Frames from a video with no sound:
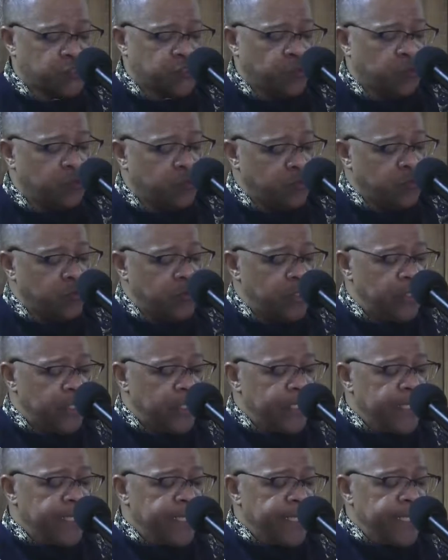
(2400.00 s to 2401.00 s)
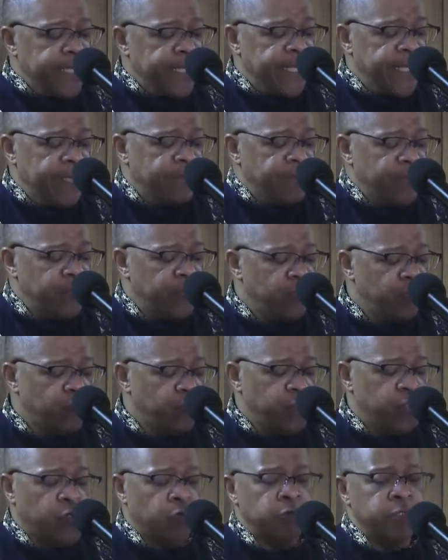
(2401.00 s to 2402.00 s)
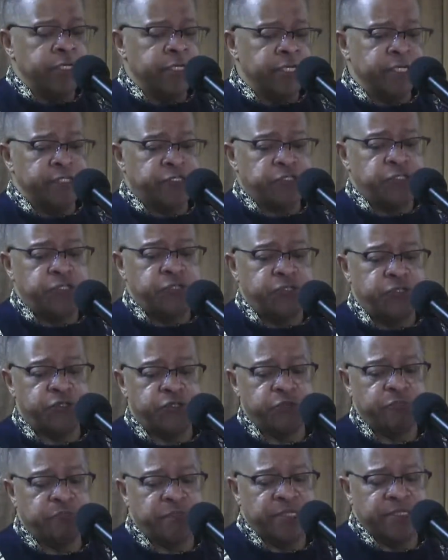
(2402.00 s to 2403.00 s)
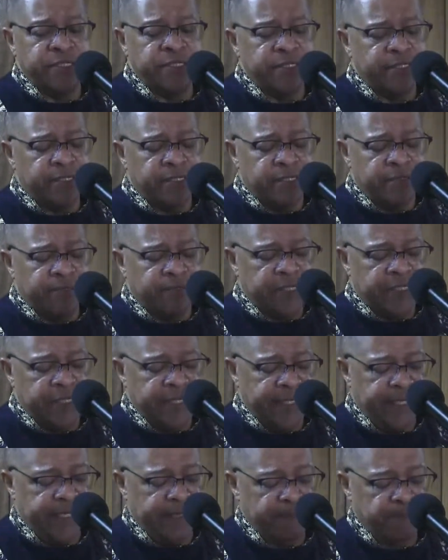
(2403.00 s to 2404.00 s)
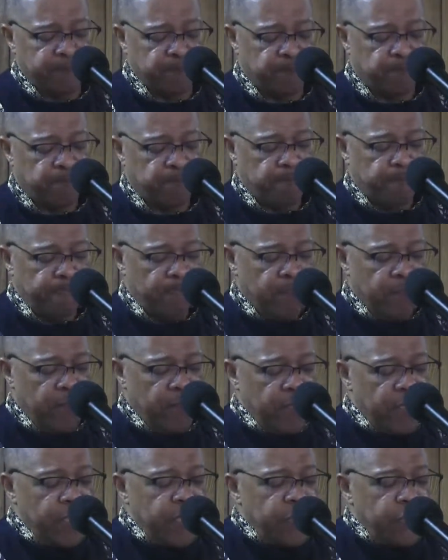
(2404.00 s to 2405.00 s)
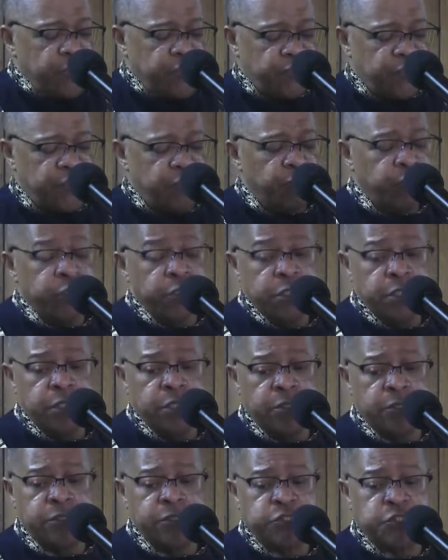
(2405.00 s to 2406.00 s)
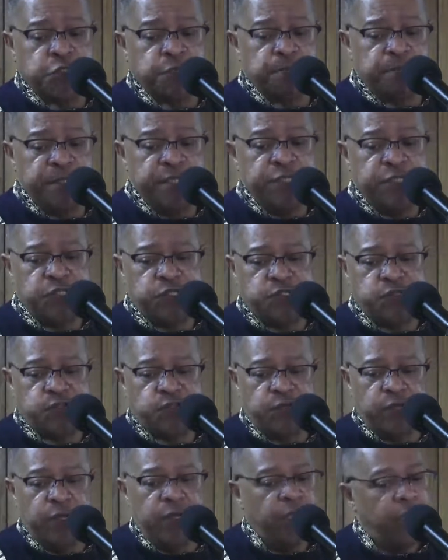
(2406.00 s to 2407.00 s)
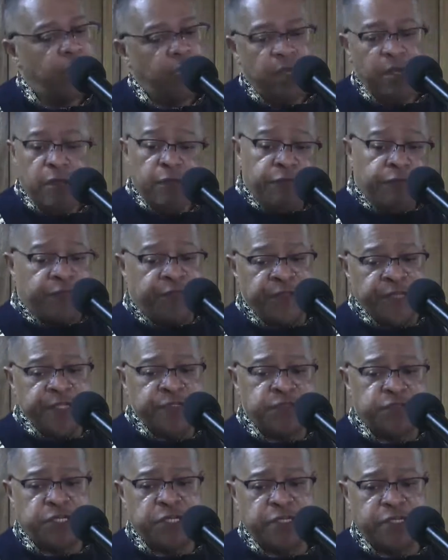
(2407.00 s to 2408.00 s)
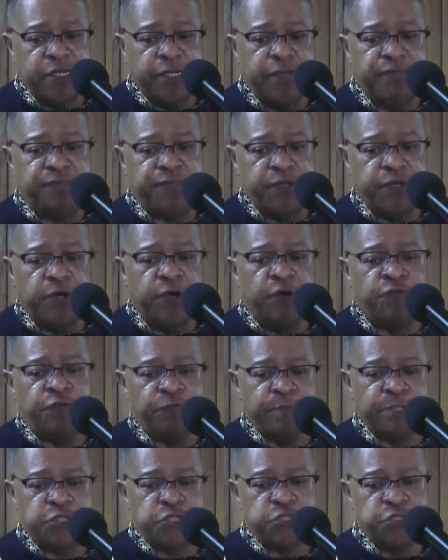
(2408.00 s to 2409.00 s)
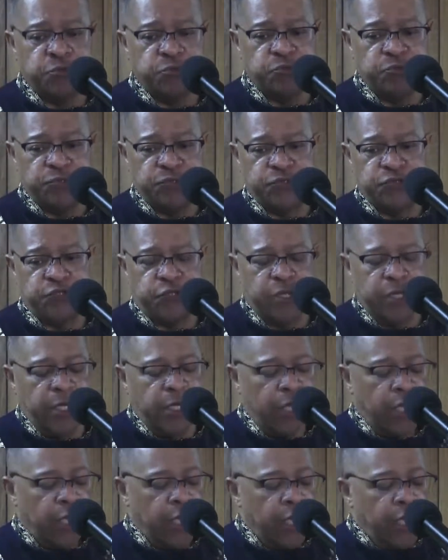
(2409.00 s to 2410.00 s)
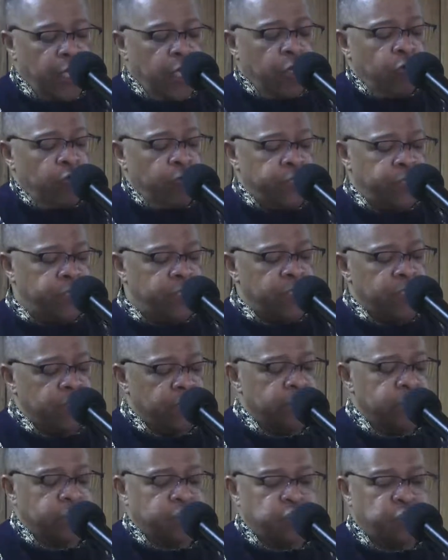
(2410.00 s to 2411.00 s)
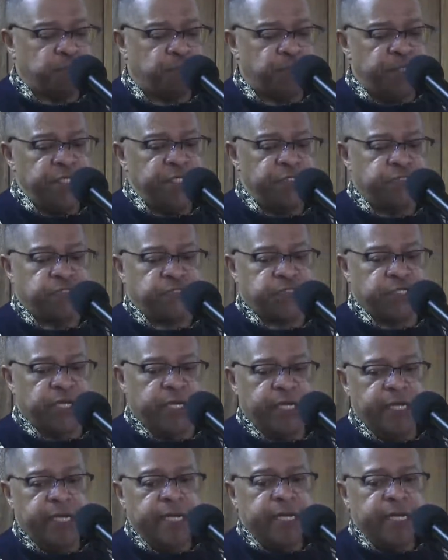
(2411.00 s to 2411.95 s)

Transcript: soul, heaven would only listen to the blood of the Lamb. Oh. You see, when the Lord speaks, things get lifted off my shoulders. Yes, when the Lord speaks,